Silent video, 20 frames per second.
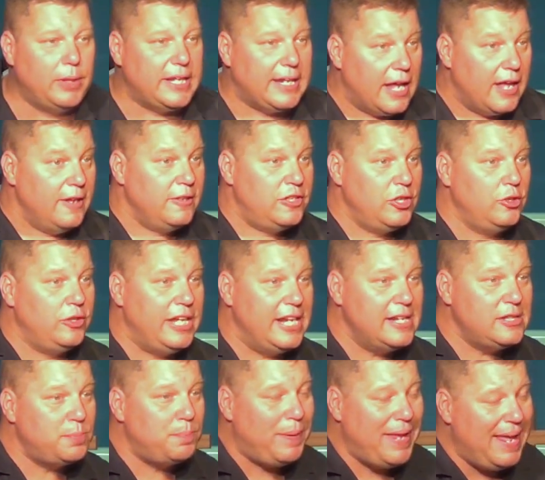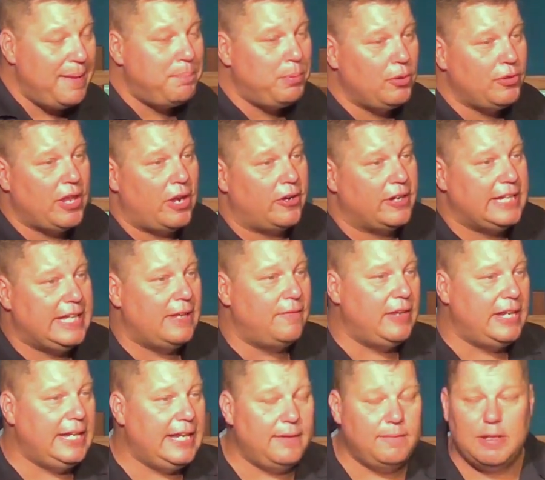but do these people that are
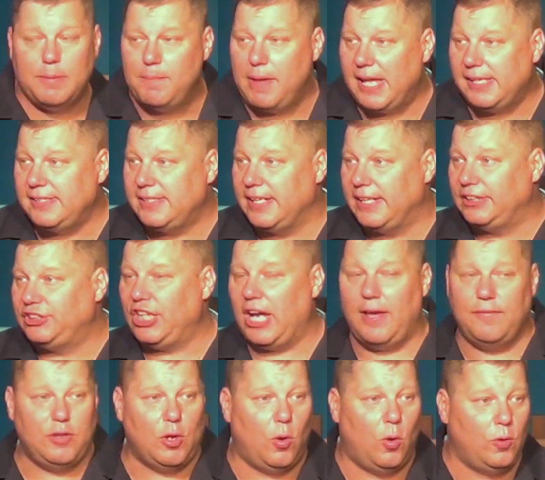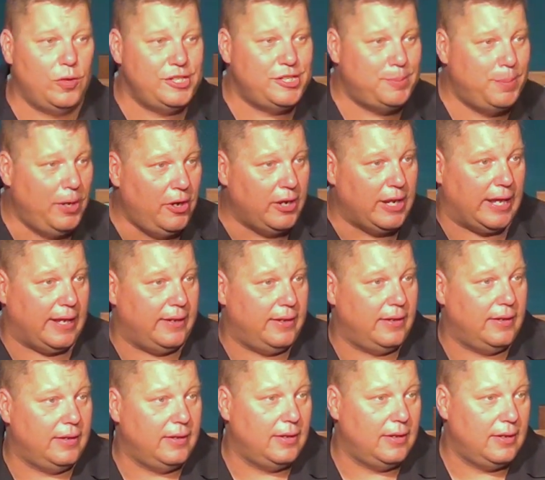giving him the message have the Holy
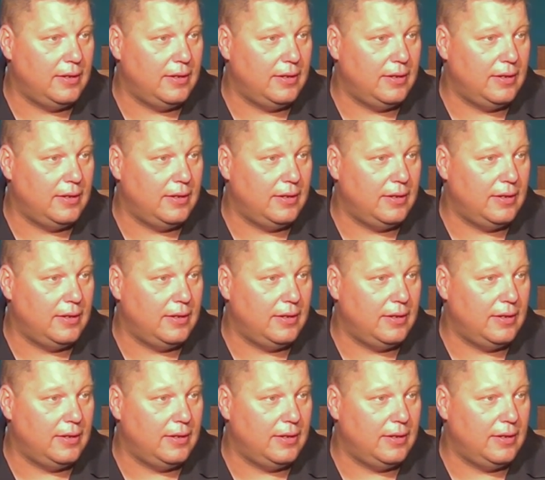Spirit?